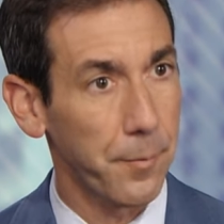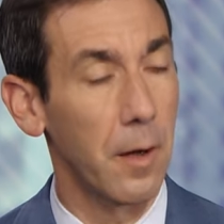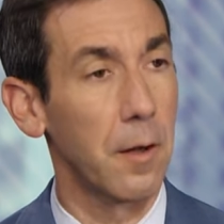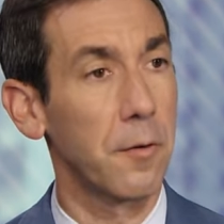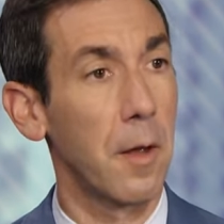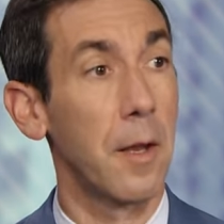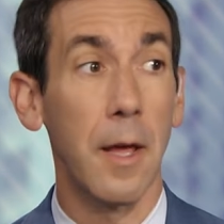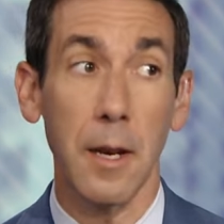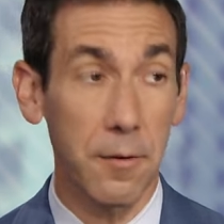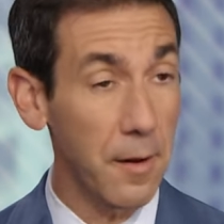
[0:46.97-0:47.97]
Uh,
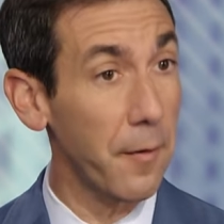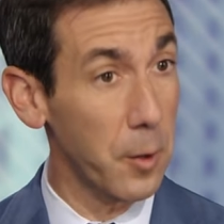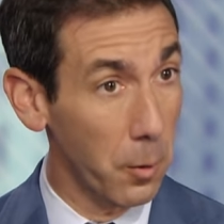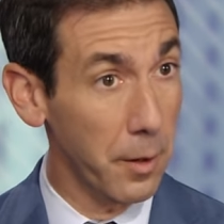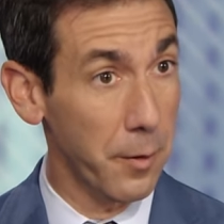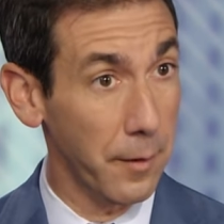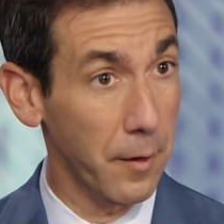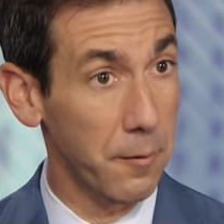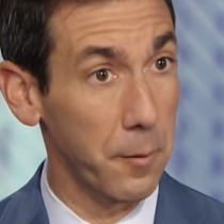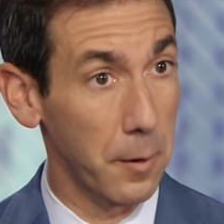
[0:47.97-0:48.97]
and, and it's not the only thing
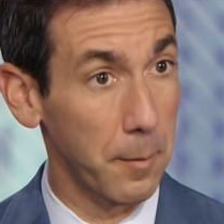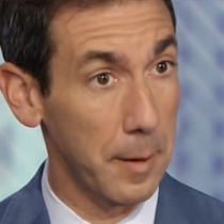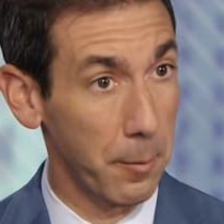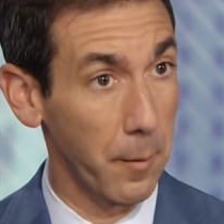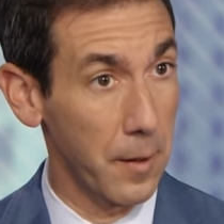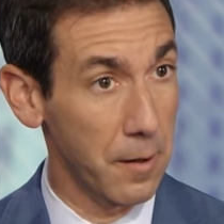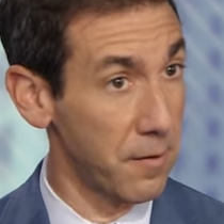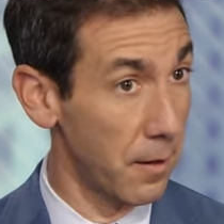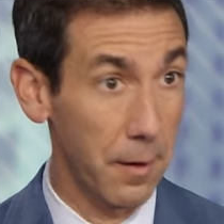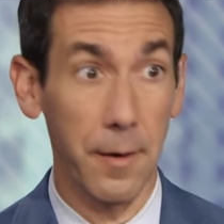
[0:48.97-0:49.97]
that's fueling people with an
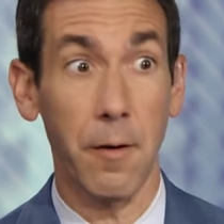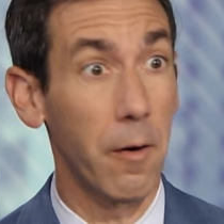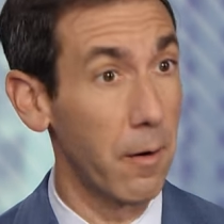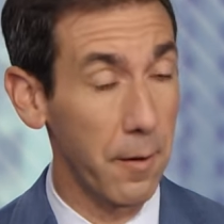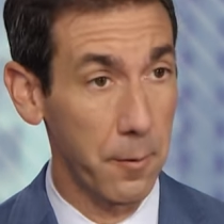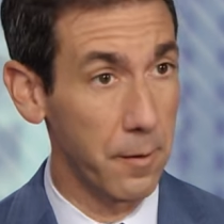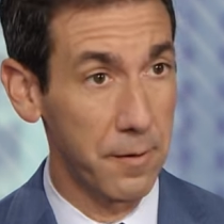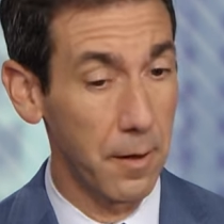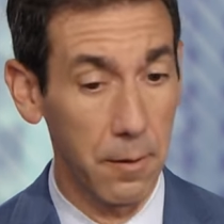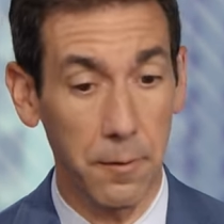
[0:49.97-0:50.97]
agenda. There are other
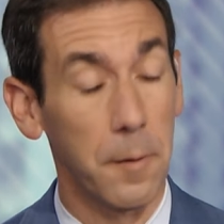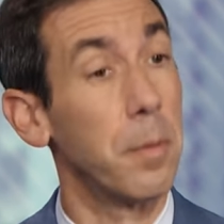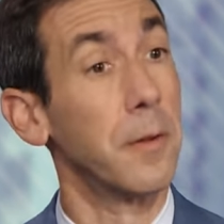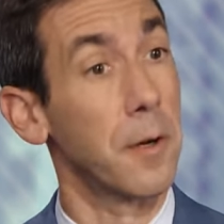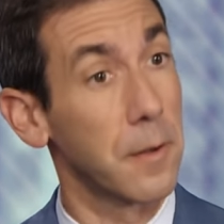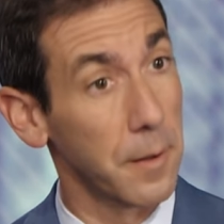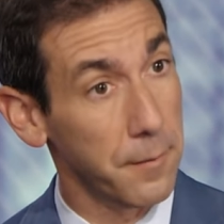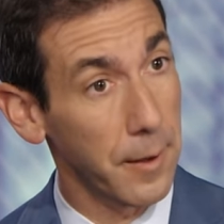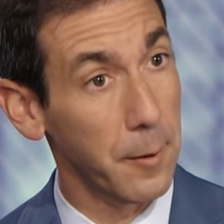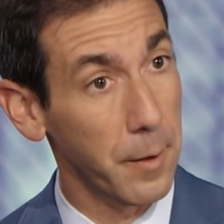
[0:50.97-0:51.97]
agendas. The political
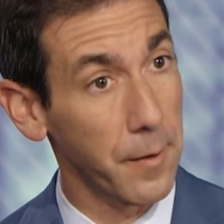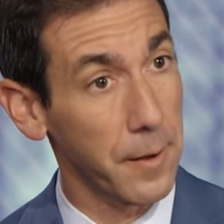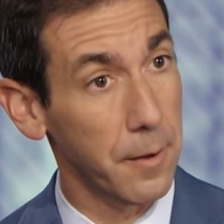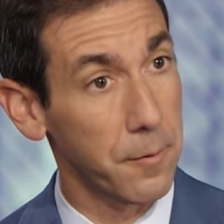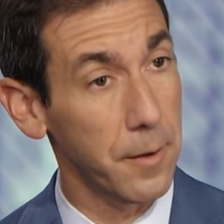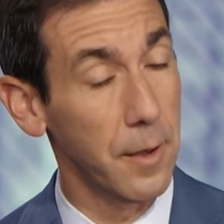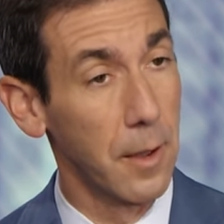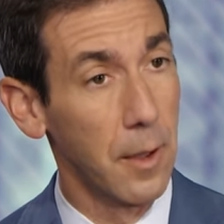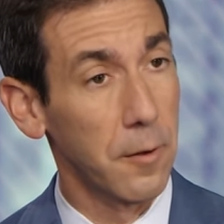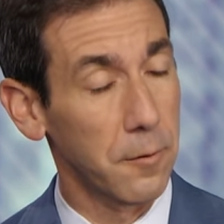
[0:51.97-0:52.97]
environment of the country
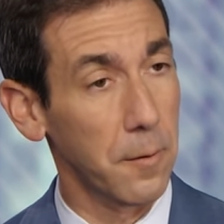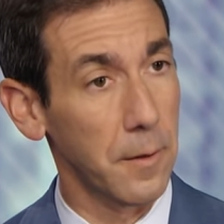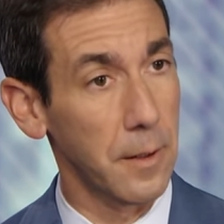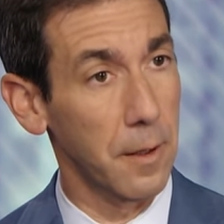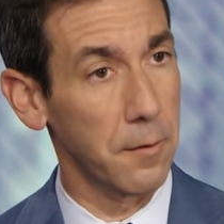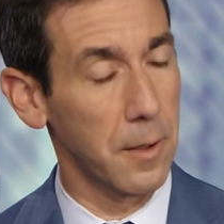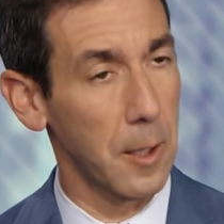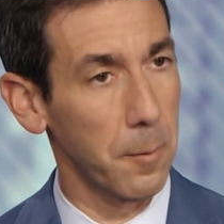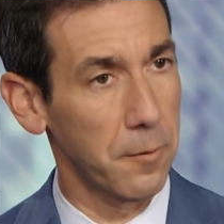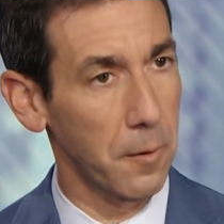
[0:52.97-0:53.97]
certainly doesn't
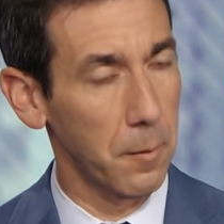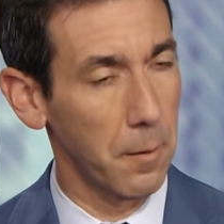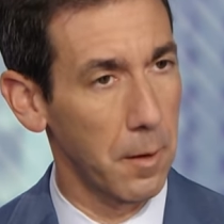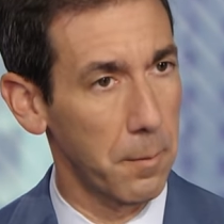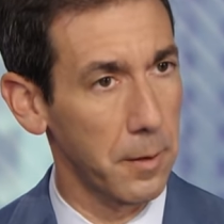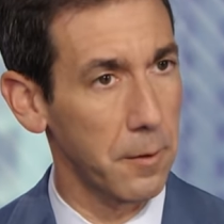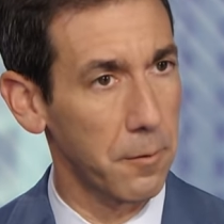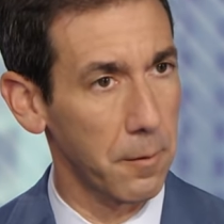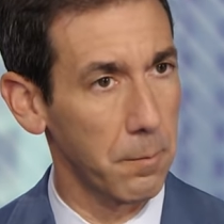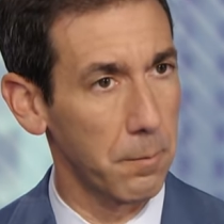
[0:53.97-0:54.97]
help. So uh,
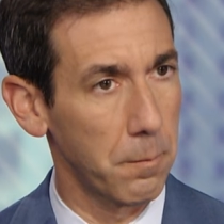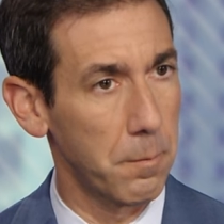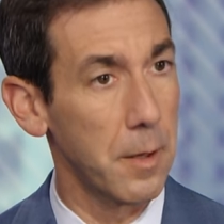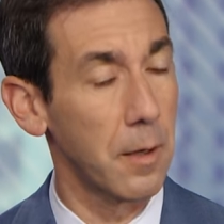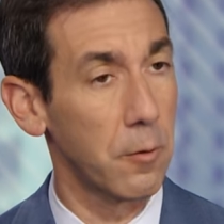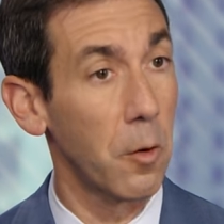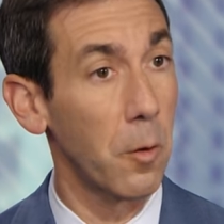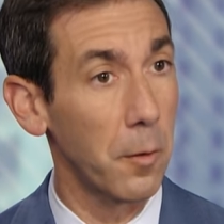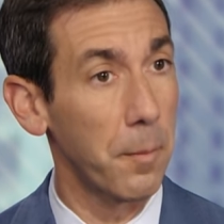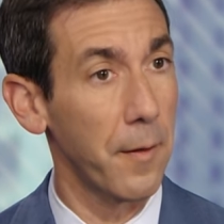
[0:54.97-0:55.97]
police are being
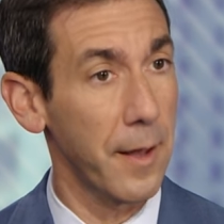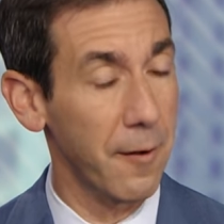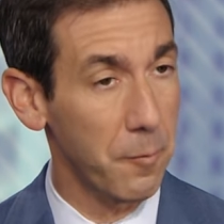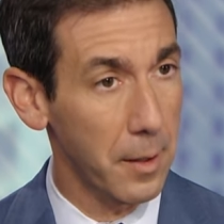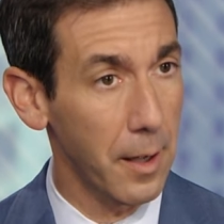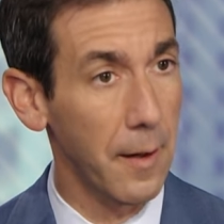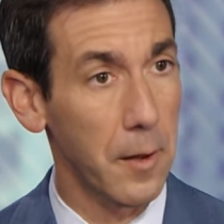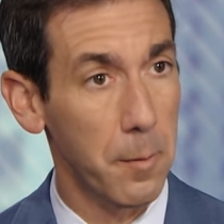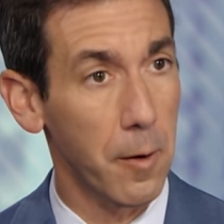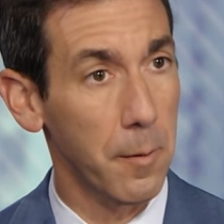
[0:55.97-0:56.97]
told by the FBI and
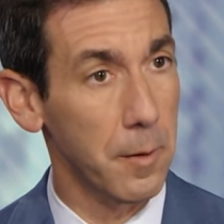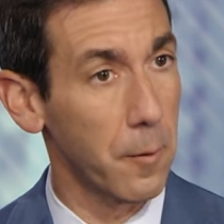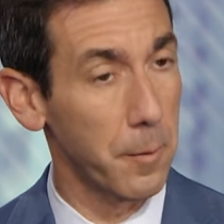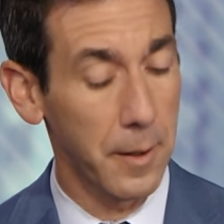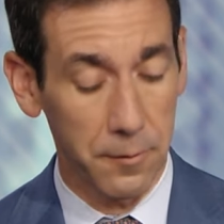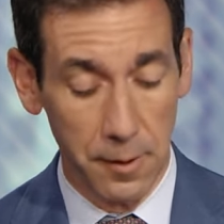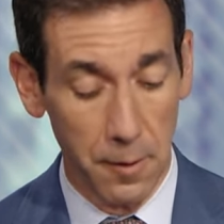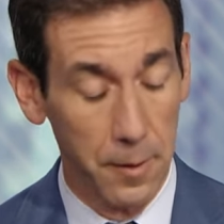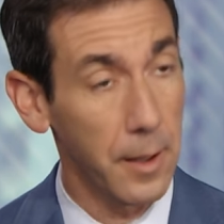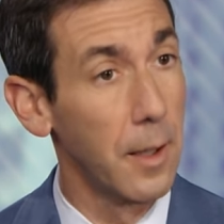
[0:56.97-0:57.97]
the Department of Homeland
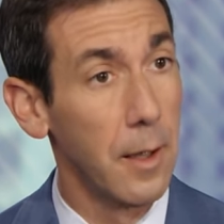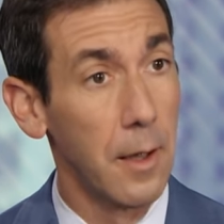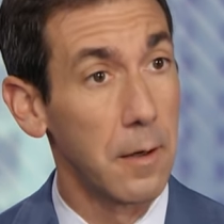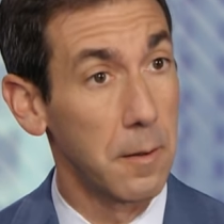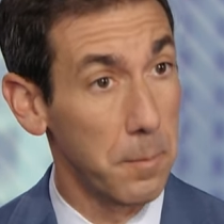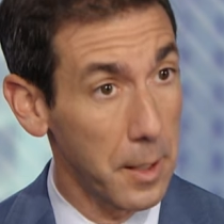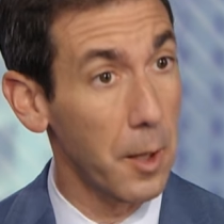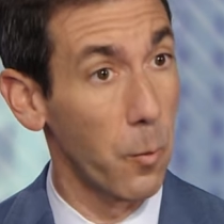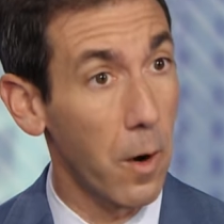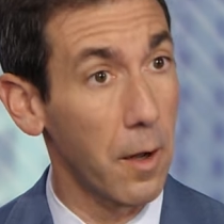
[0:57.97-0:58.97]
Security to be
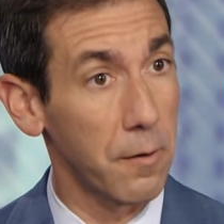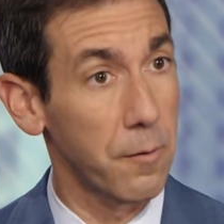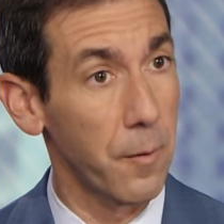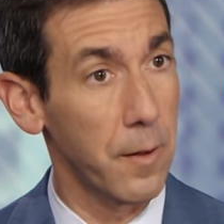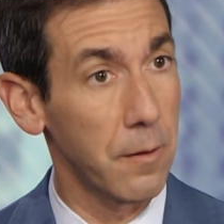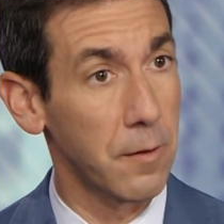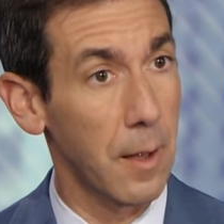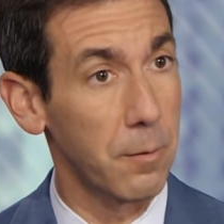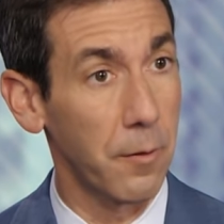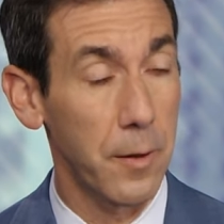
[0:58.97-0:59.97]
on watch for these
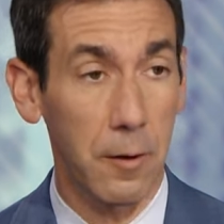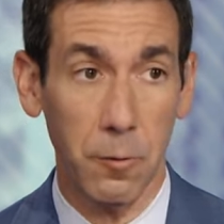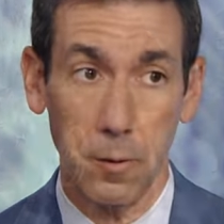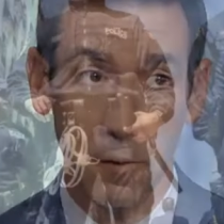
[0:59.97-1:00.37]
types of things,